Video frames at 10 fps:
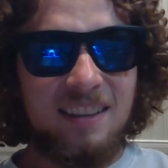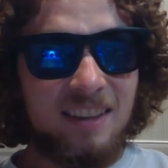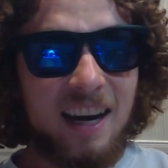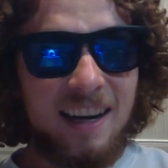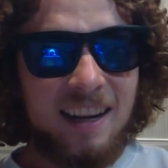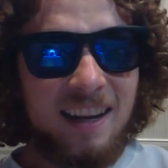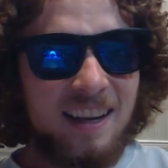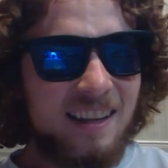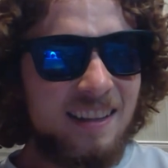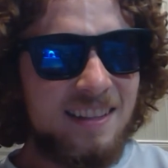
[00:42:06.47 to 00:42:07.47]
Right?
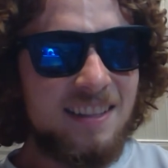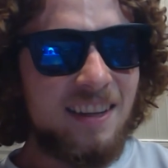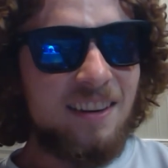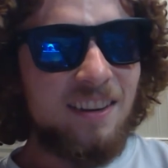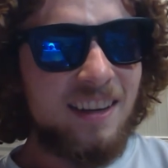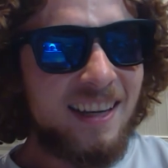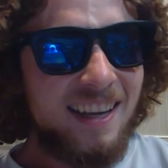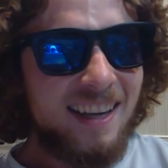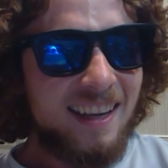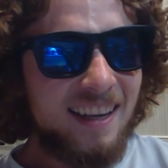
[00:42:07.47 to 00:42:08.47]
So
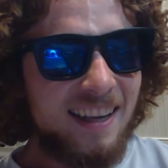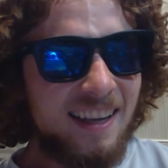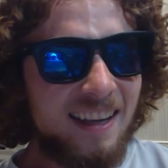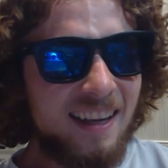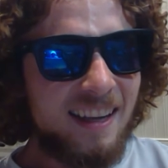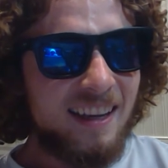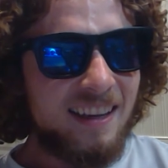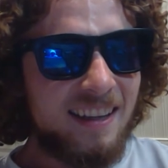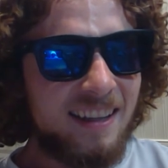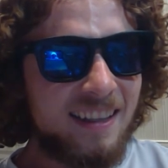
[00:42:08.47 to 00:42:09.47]

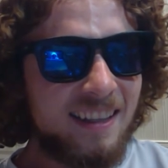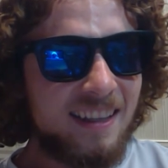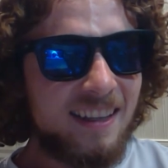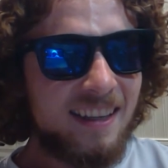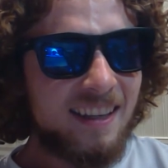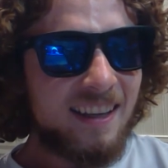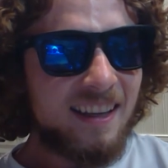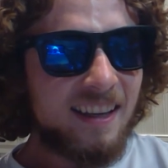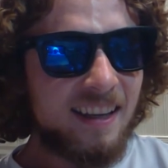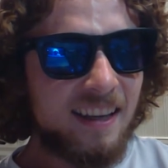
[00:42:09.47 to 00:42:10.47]

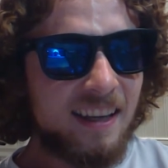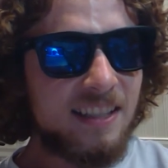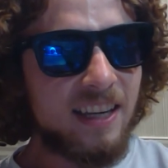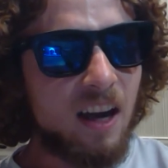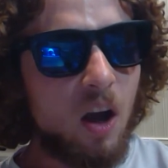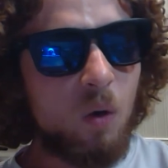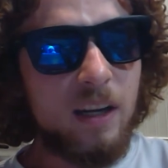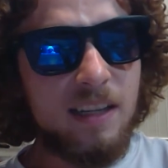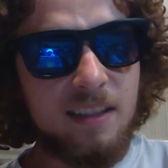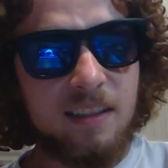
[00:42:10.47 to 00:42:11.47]
it's like
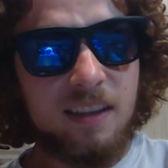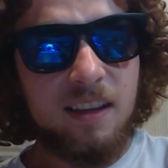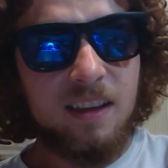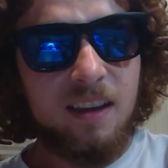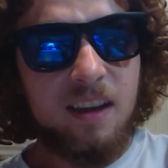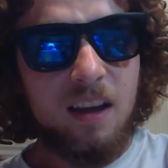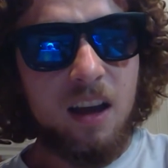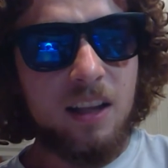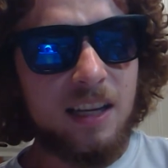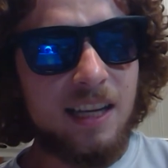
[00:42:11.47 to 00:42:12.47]
always,
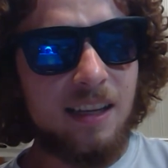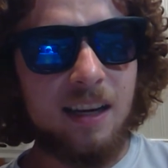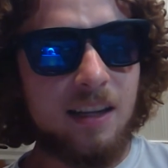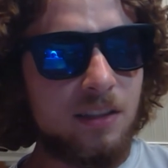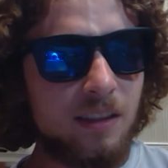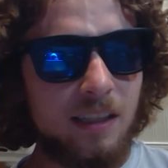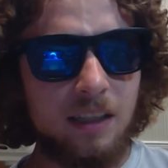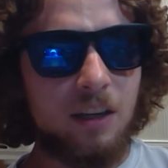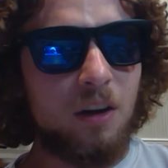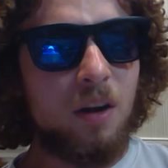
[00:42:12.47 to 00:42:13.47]
and it's,
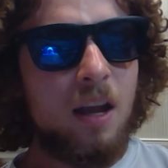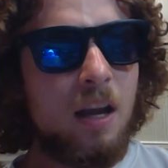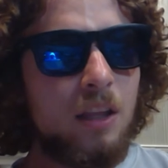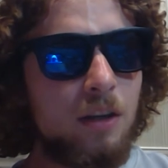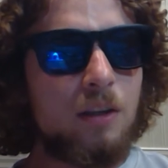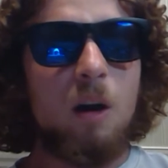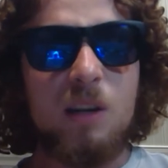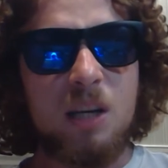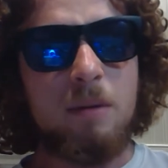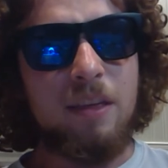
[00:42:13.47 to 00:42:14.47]
there's
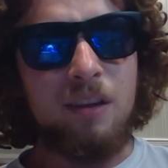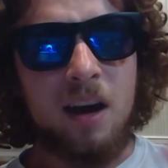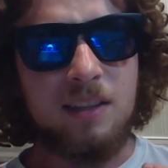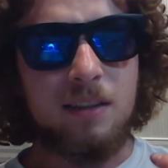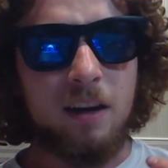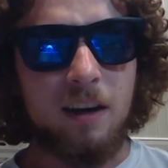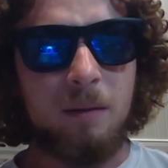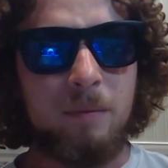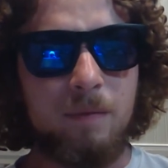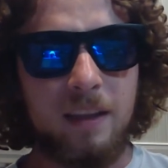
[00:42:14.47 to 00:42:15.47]
always gonna be thoughts that
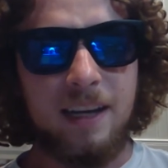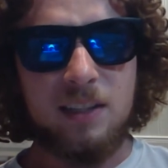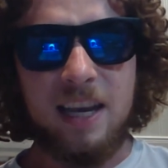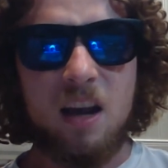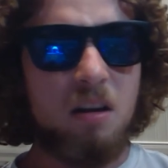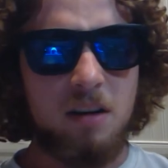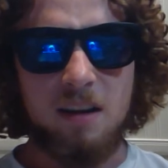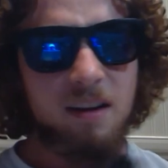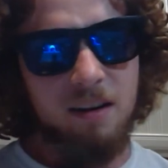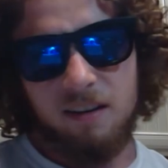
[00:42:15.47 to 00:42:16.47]
are gonna like say, oh
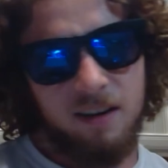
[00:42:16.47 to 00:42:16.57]
no,